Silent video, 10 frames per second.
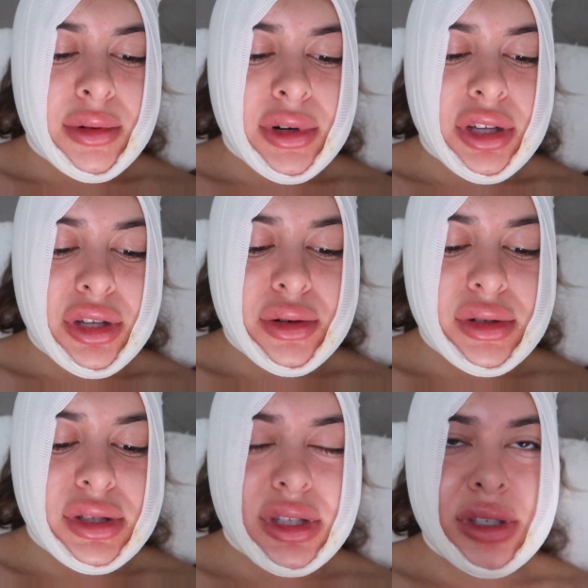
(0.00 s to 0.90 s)
you want to
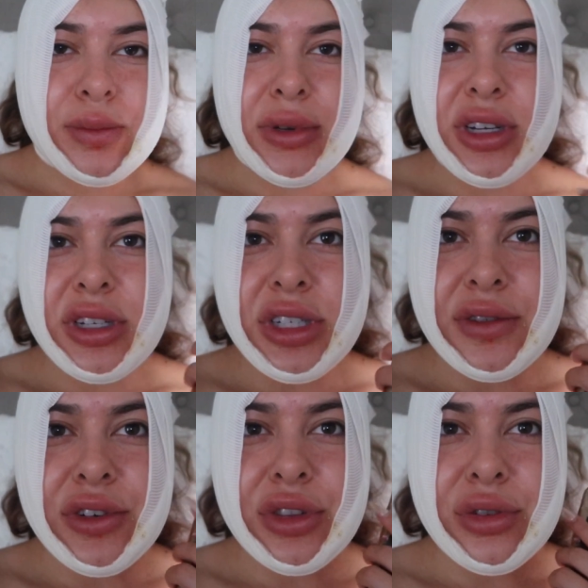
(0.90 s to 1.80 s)
use this
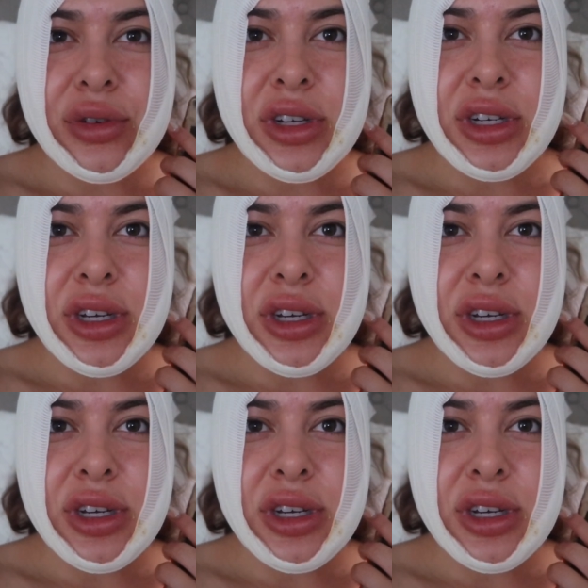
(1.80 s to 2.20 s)
bandage for three